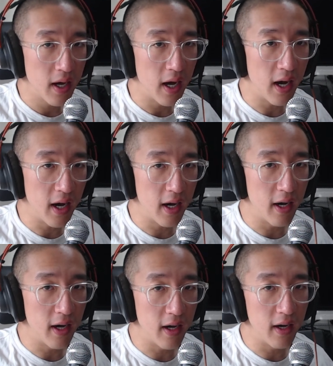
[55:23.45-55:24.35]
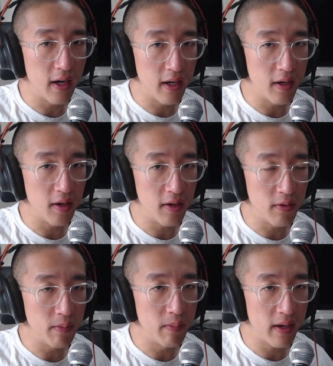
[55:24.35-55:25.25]

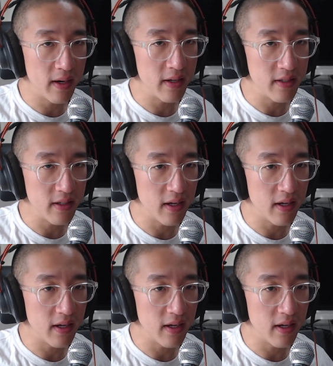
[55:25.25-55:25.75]
But